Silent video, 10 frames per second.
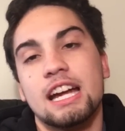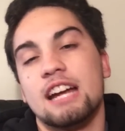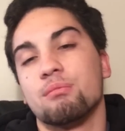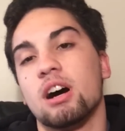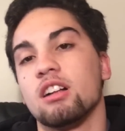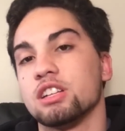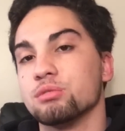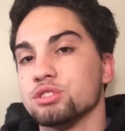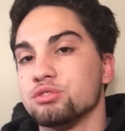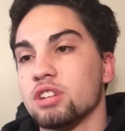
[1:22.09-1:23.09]
and while he
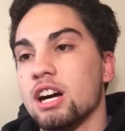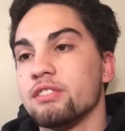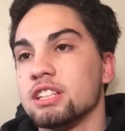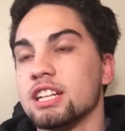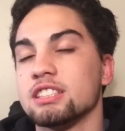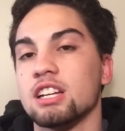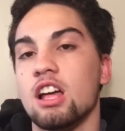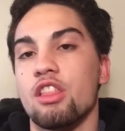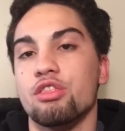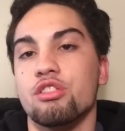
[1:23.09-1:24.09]
was driving it,
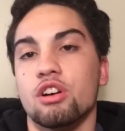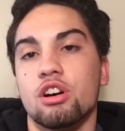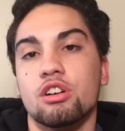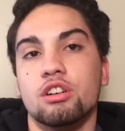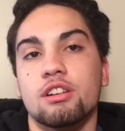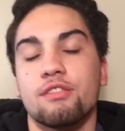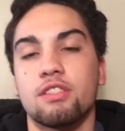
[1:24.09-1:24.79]
the hood